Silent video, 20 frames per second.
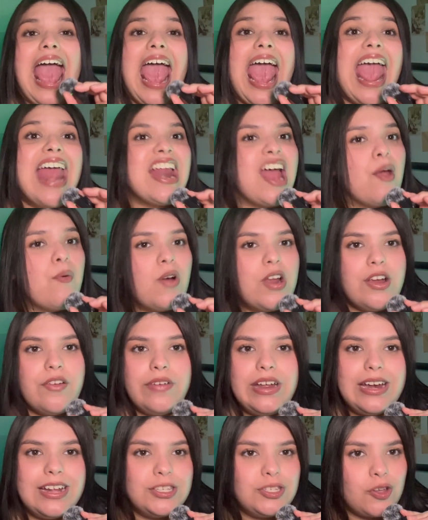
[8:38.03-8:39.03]
and I want to
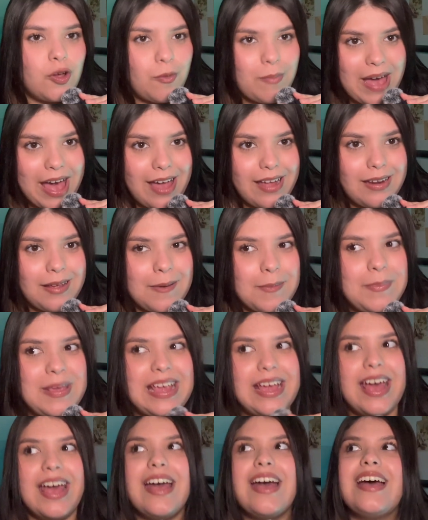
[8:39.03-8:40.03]
read it so bad,
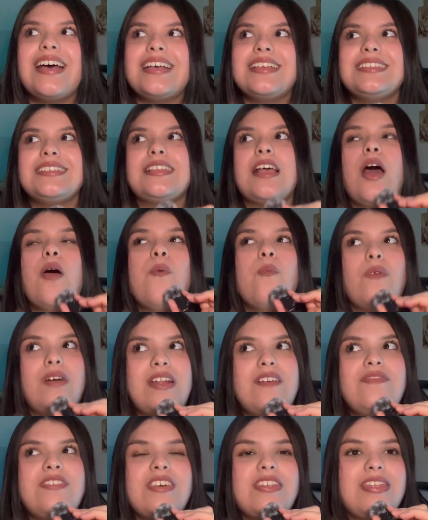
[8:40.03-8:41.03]
because one
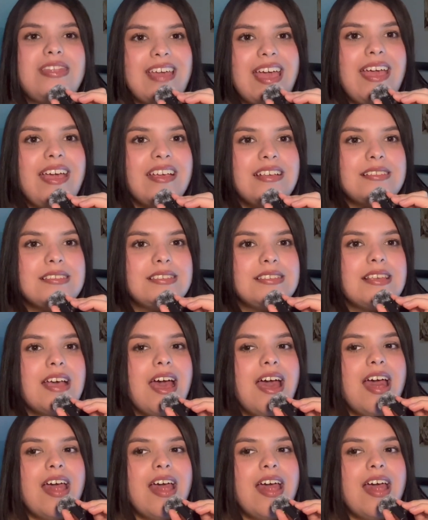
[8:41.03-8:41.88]
of the things